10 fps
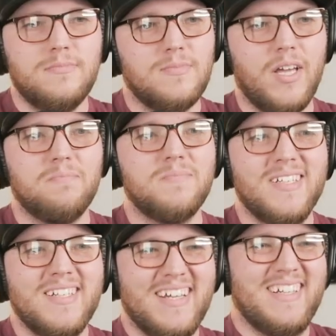Yeah.
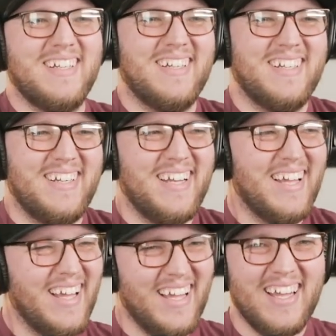
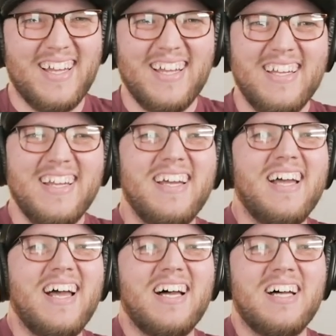Whatever.
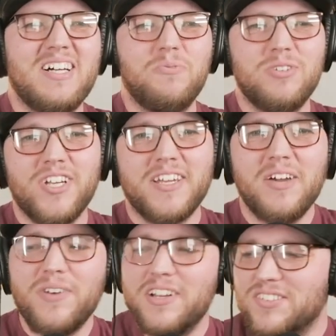Which I
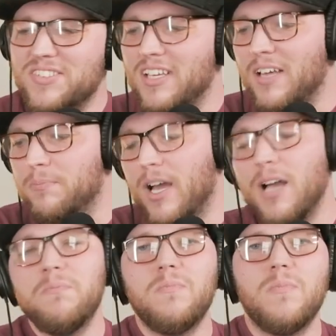can't wait to see.
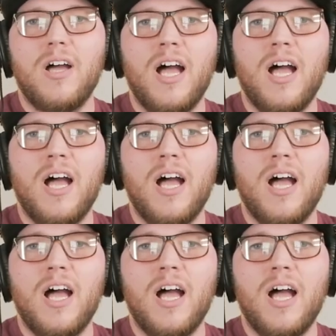I'm